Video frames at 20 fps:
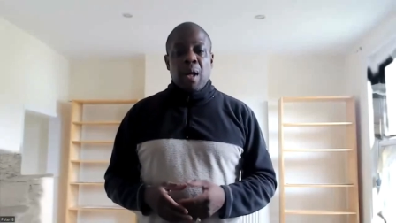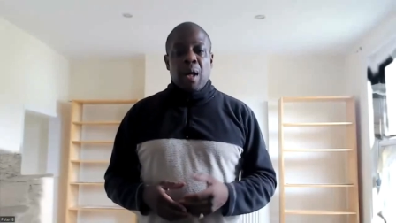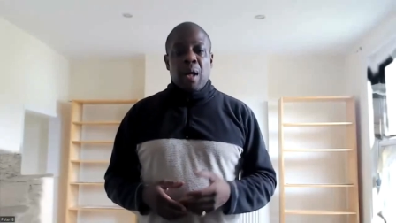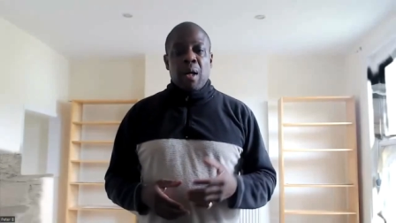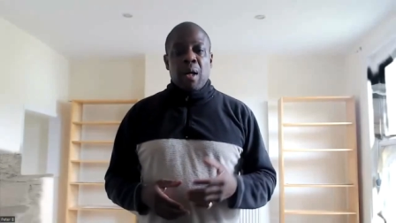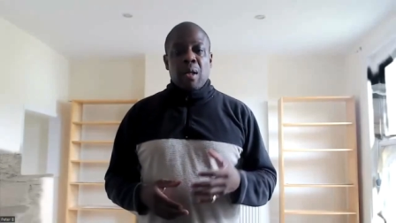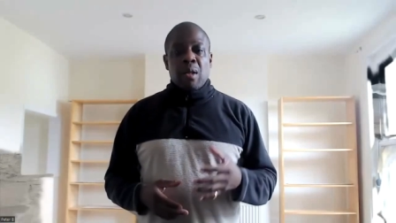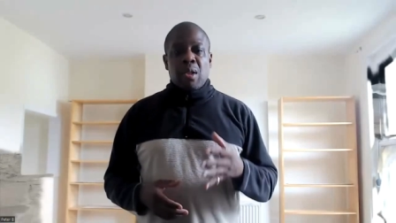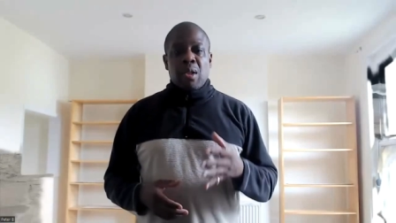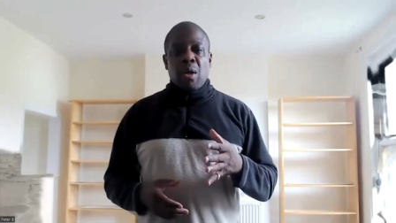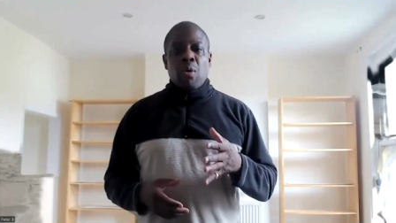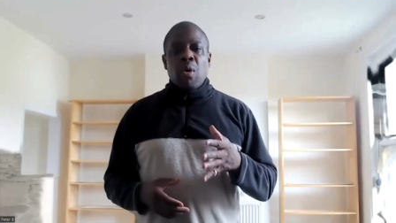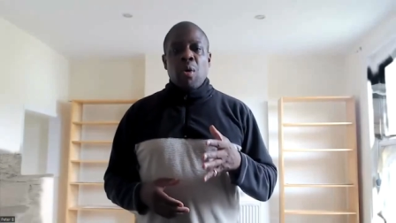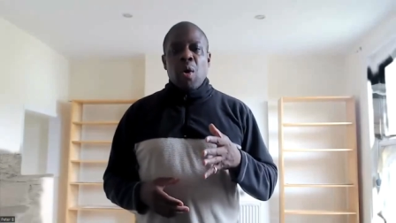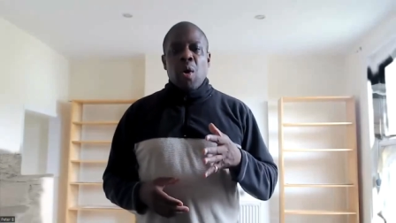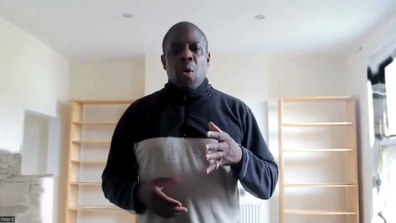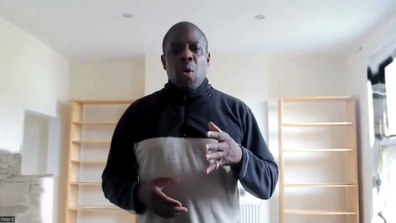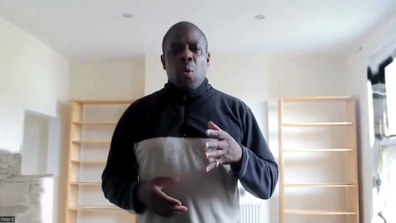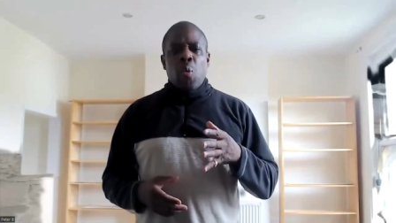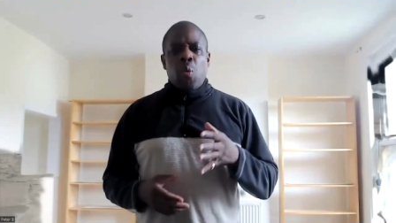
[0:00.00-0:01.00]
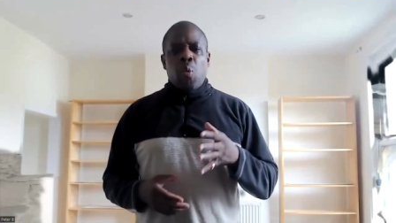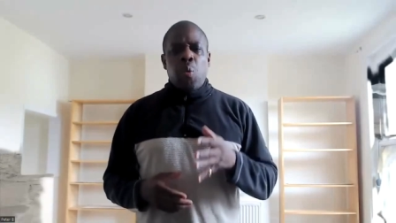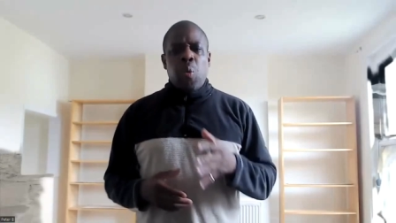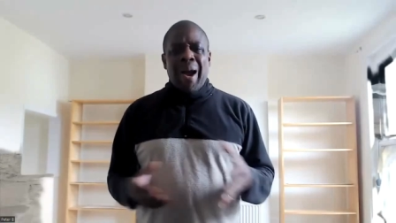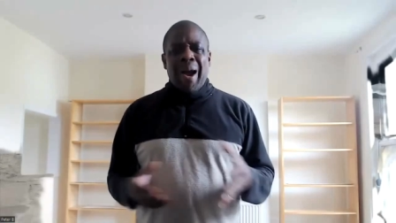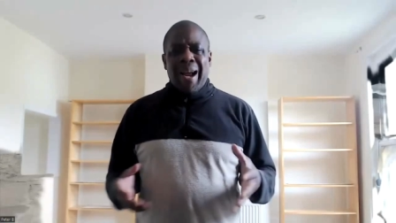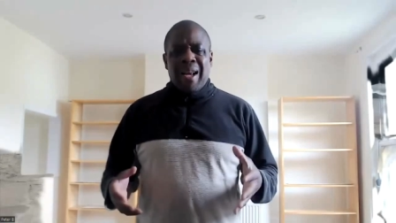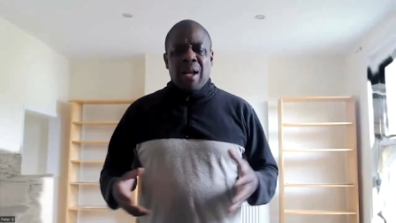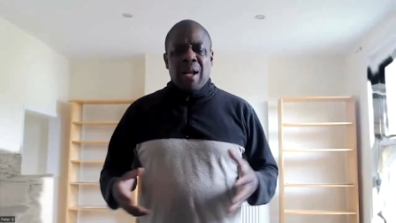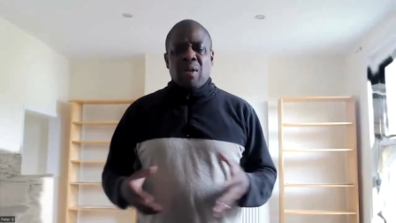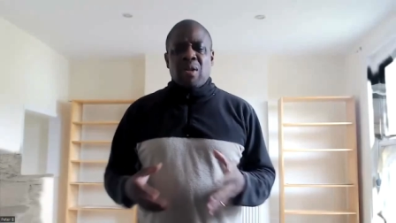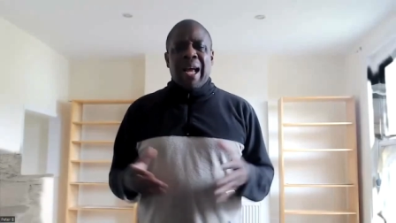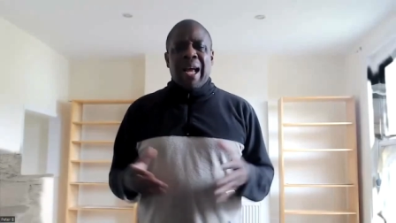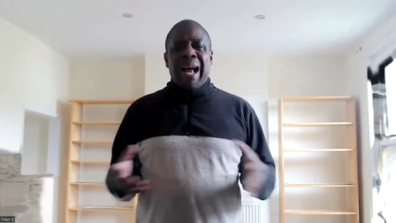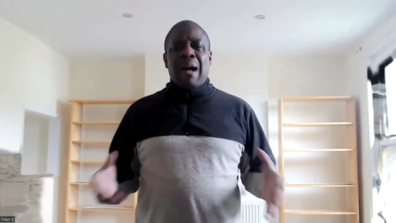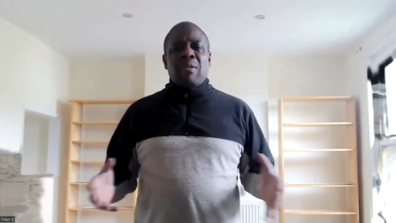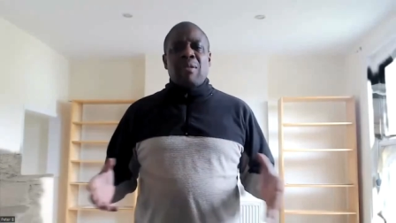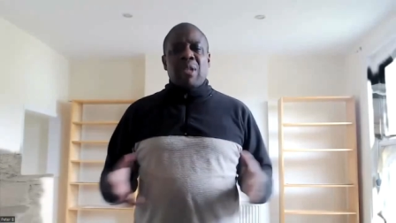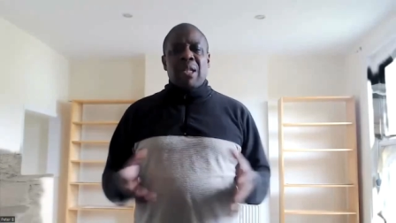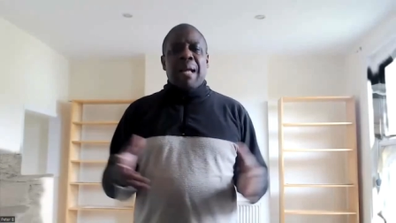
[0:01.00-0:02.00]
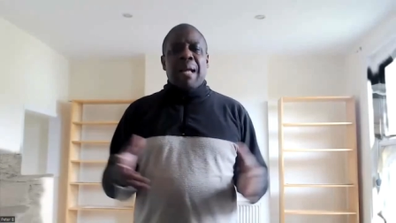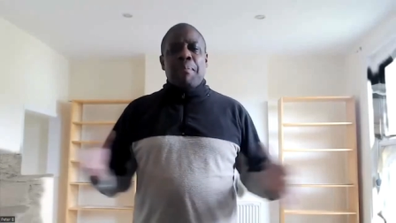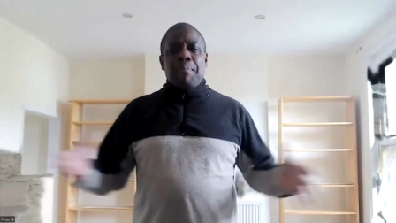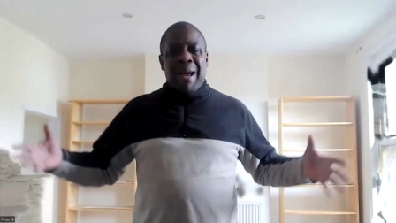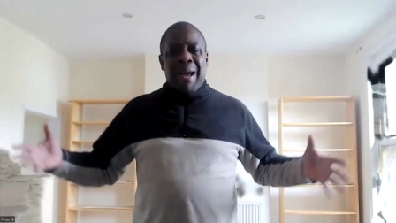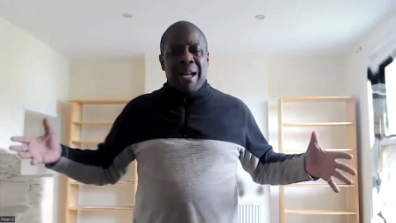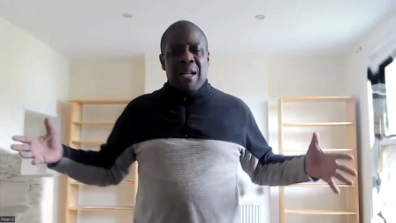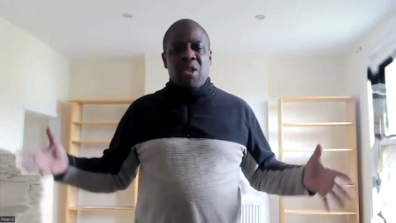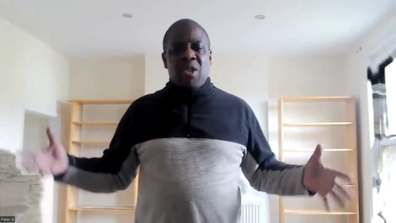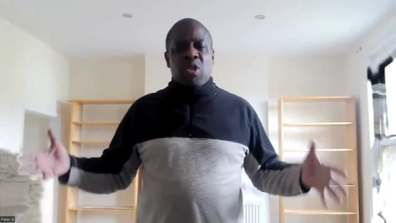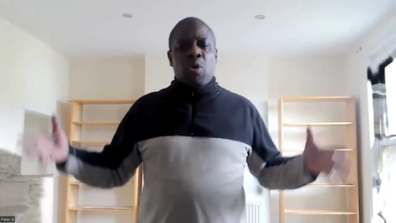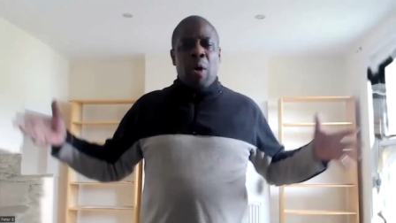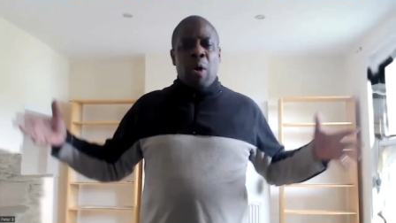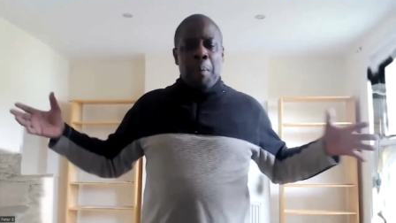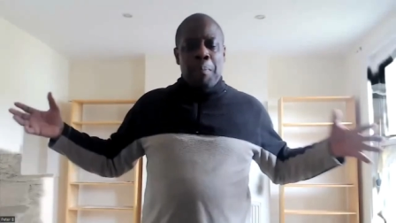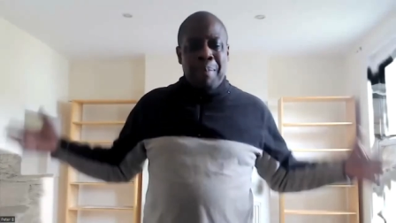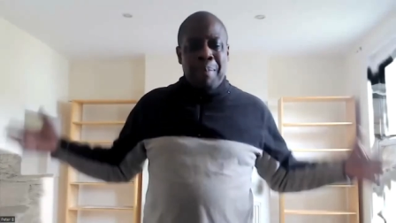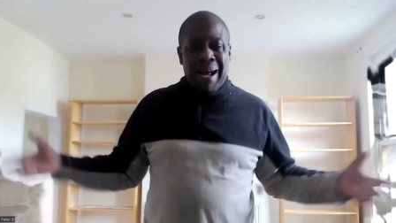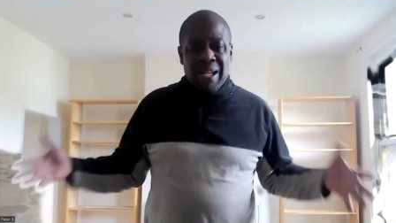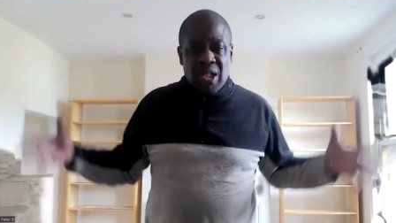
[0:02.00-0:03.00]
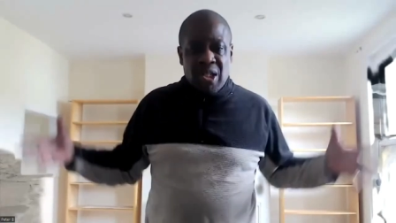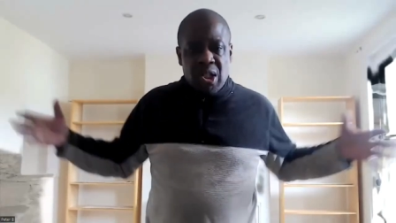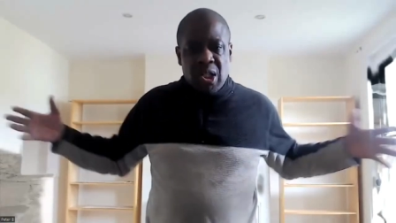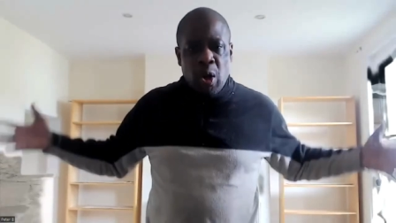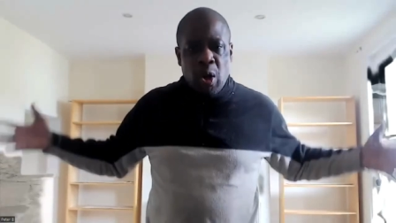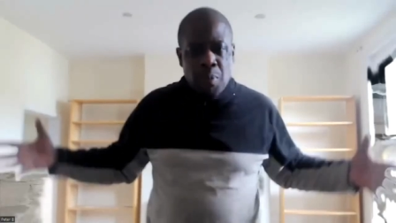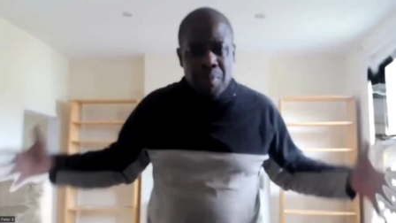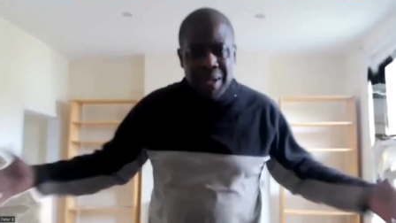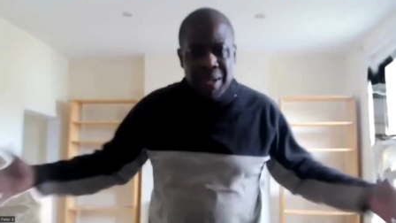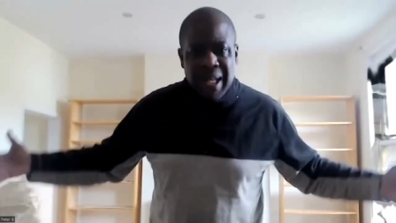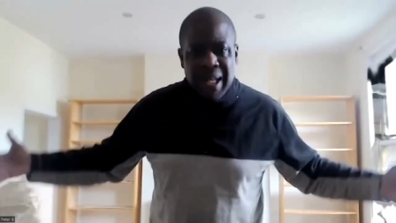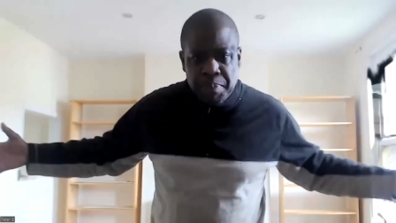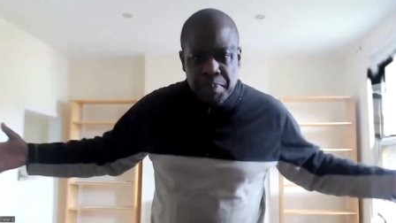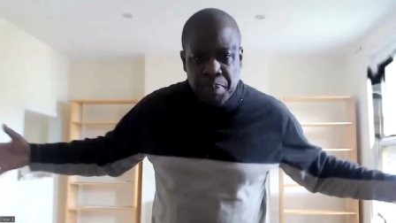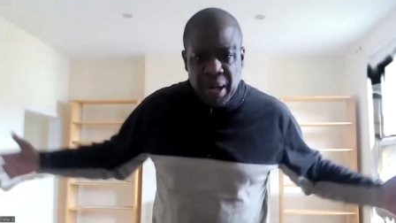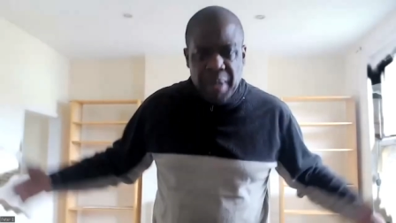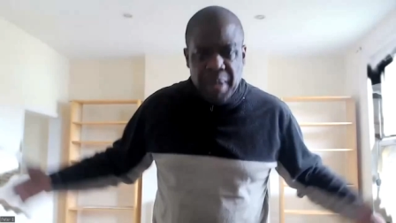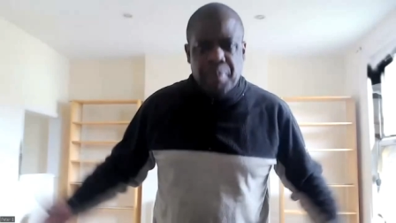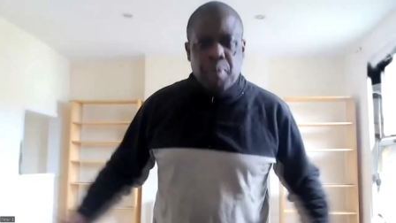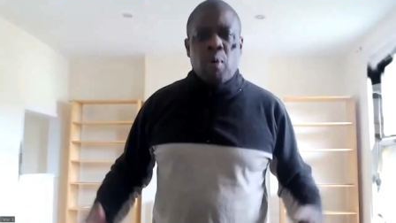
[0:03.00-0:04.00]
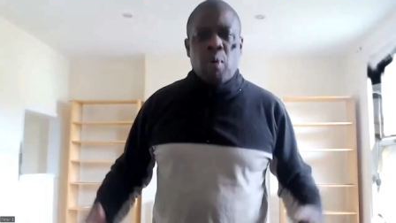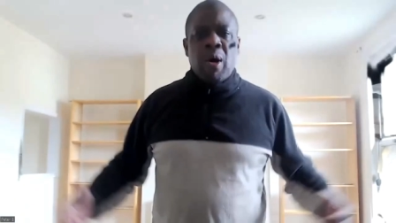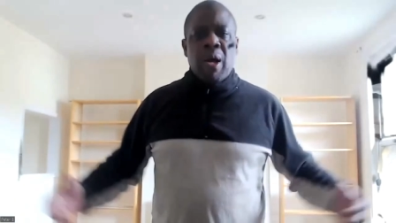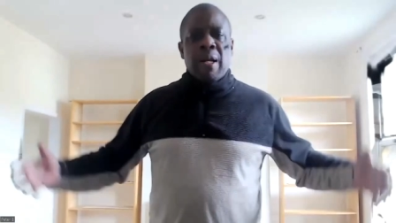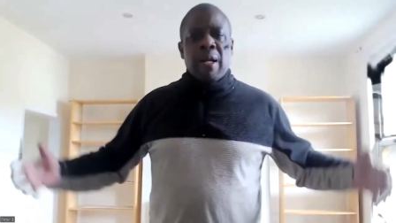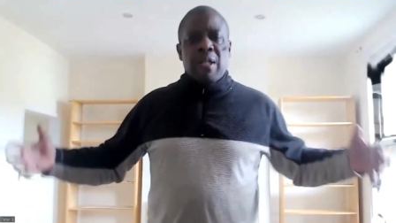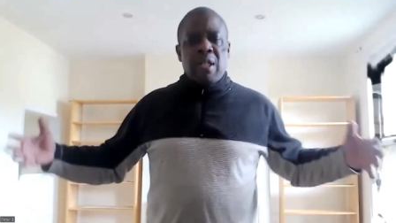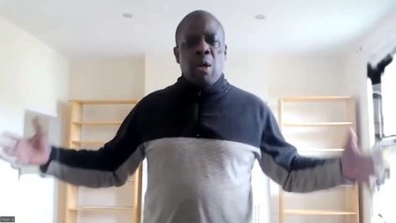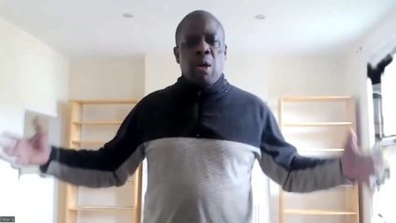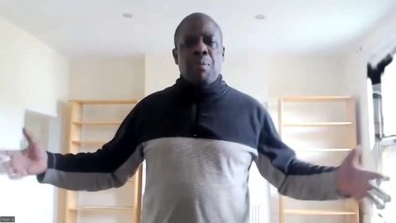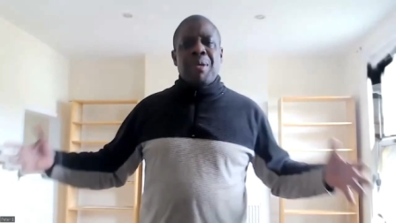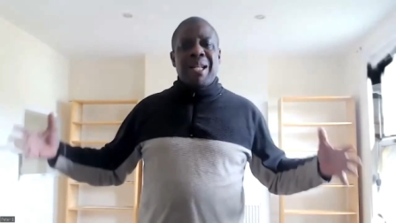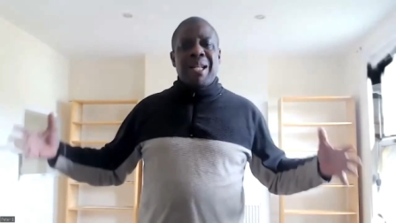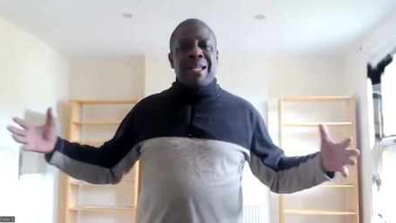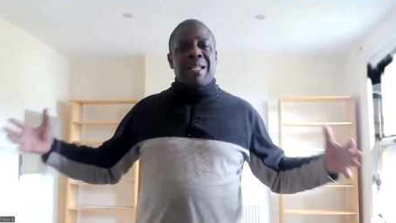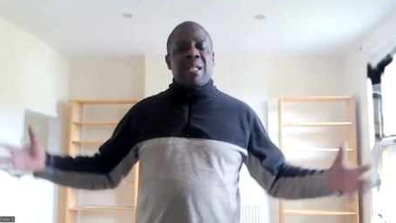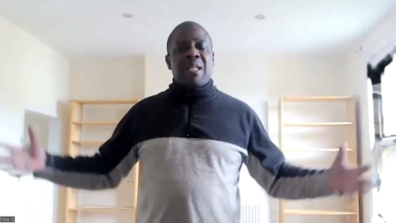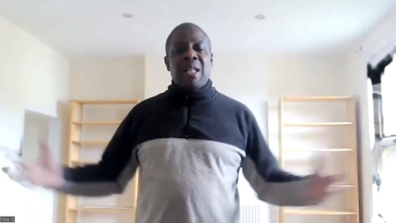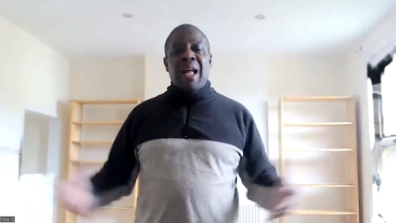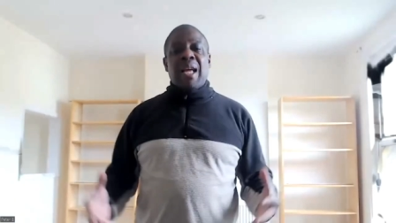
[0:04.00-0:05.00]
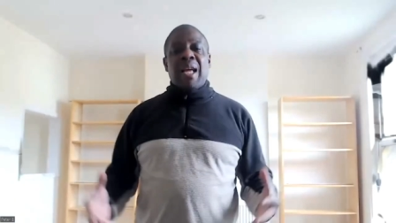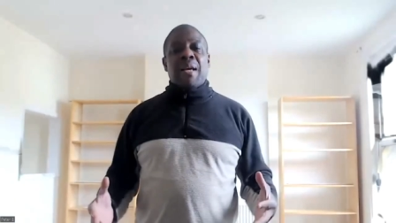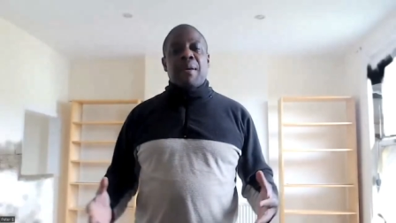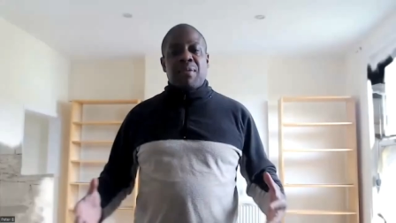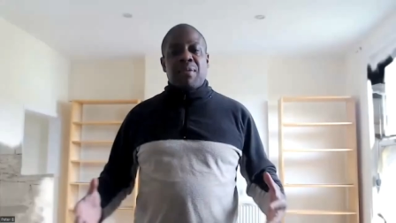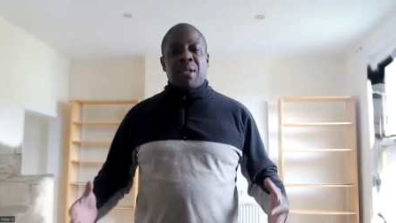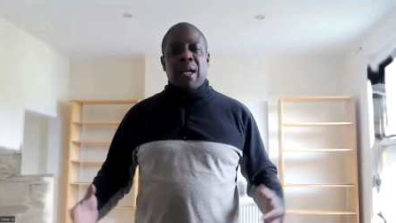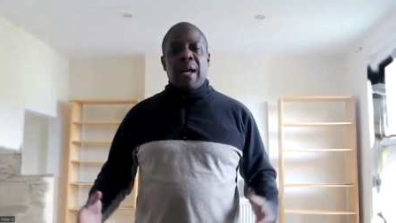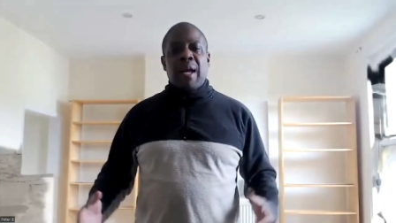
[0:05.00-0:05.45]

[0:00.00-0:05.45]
Uh, so where you know, so how do they manage to amass so many people, so many slaves?